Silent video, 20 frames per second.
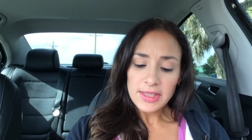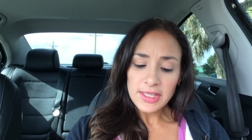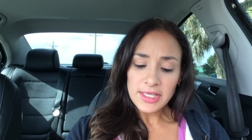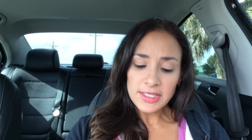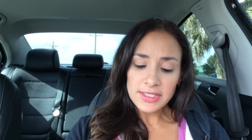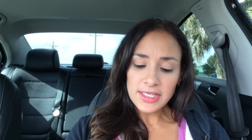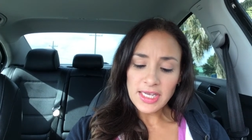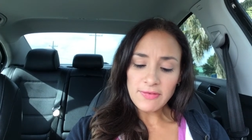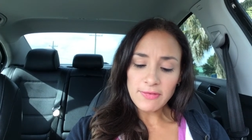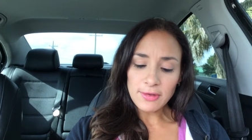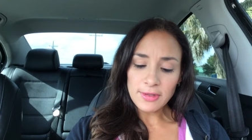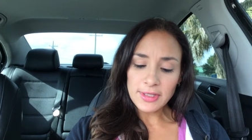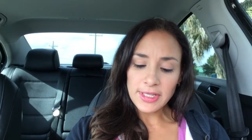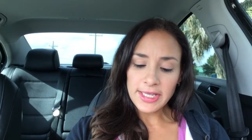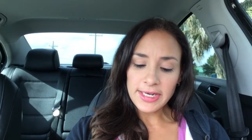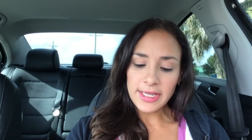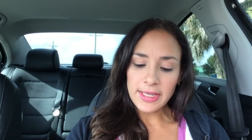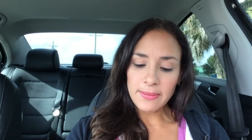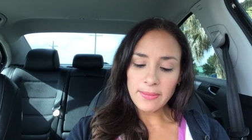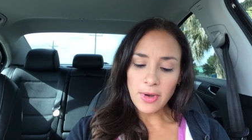The devil
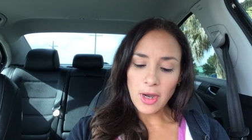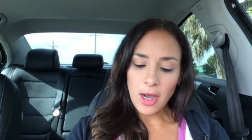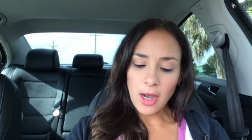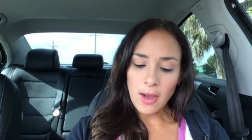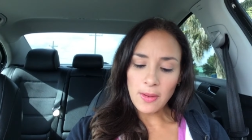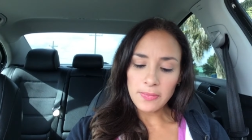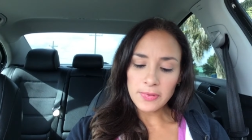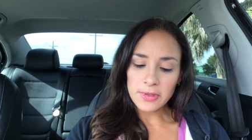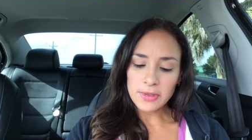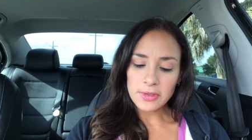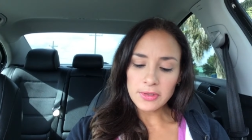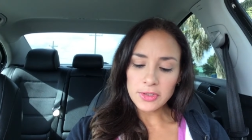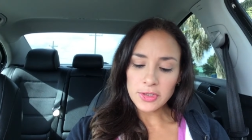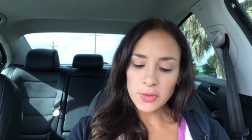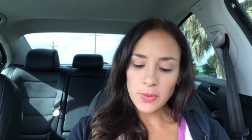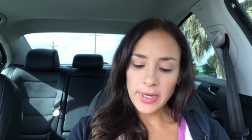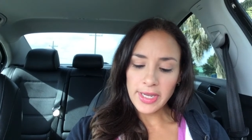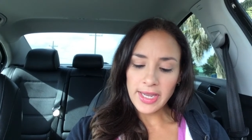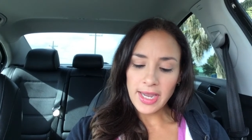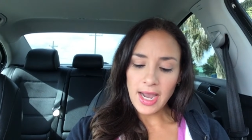led him up
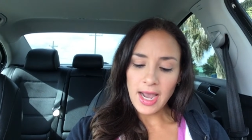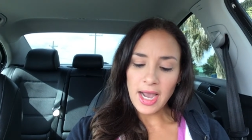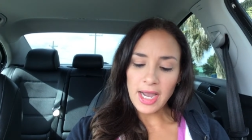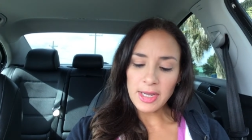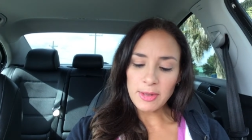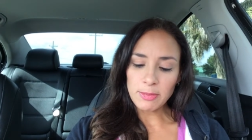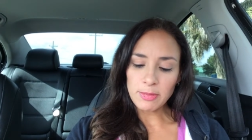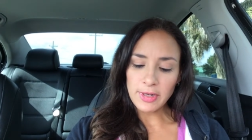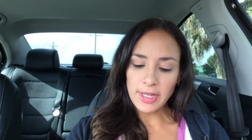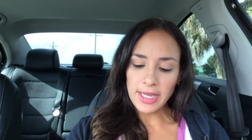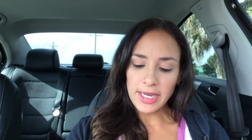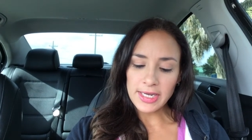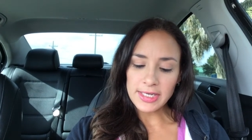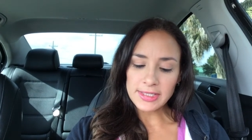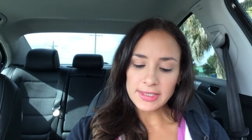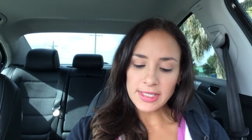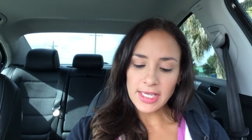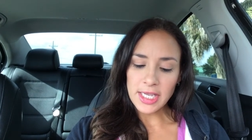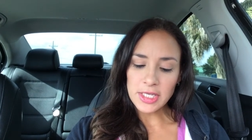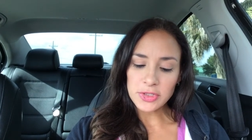to a high
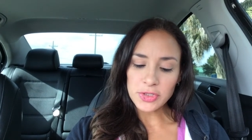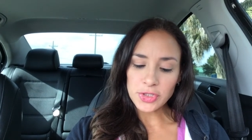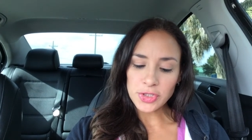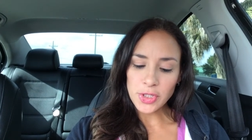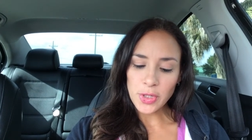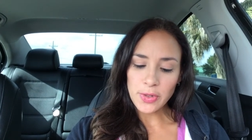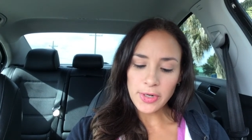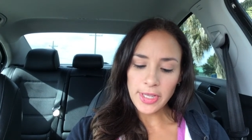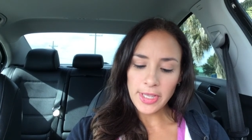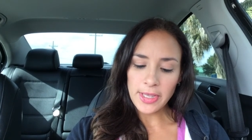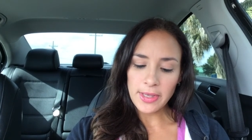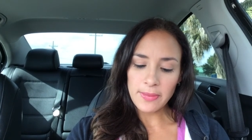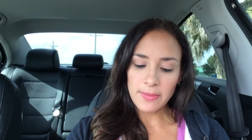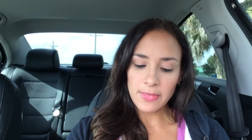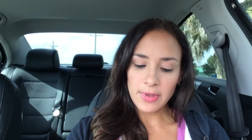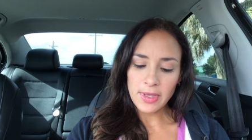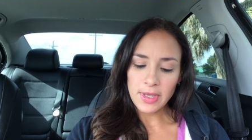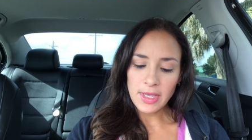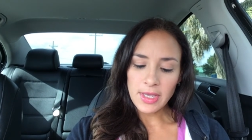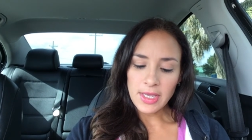place and showed
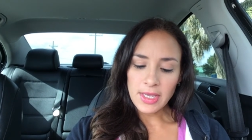him